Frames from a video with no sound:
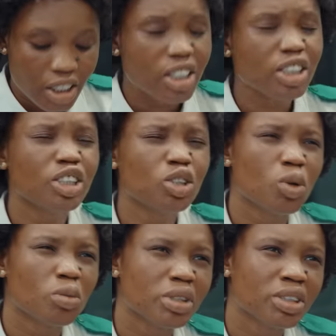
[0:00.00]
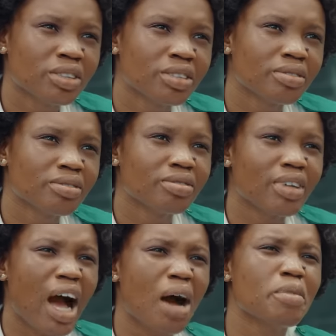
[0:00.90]
Listen to me.
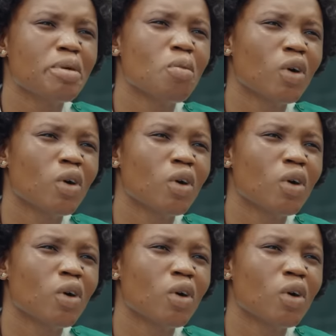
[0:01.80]
I'm a